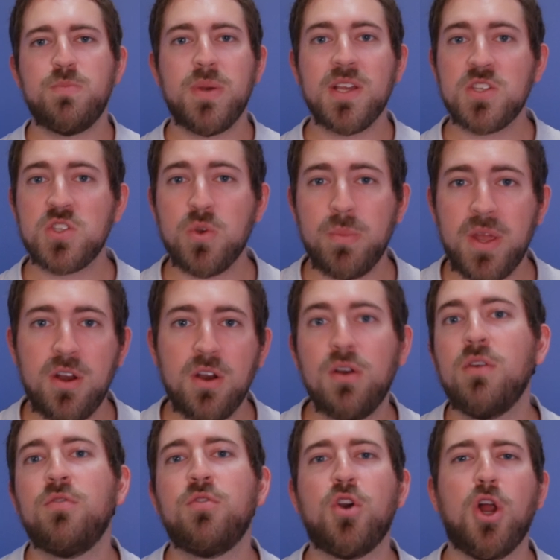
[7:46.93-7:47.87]

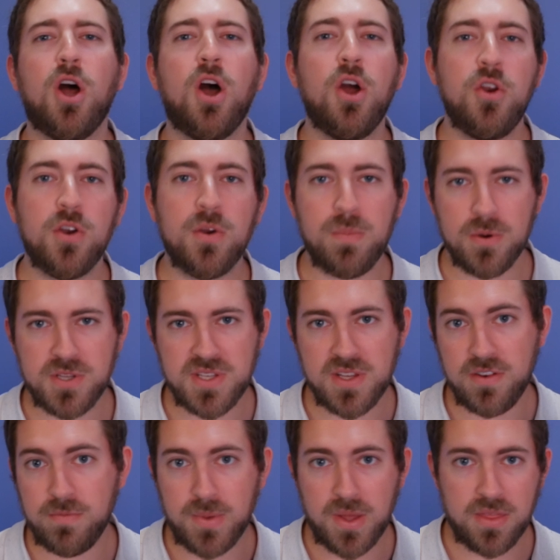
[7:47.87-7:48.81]
Pixelmator for
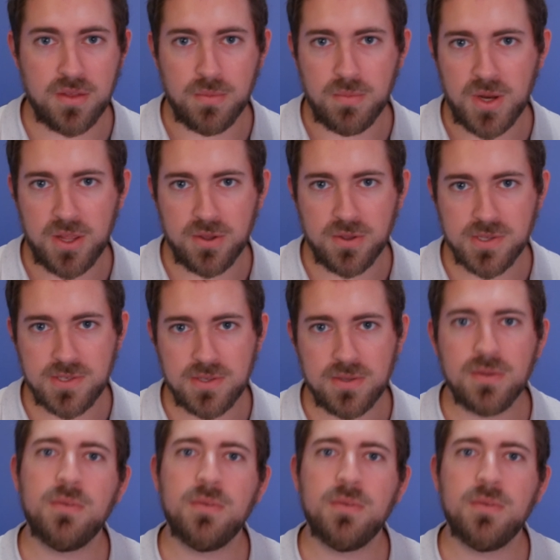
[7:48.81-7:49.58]
100% of my thumbnails.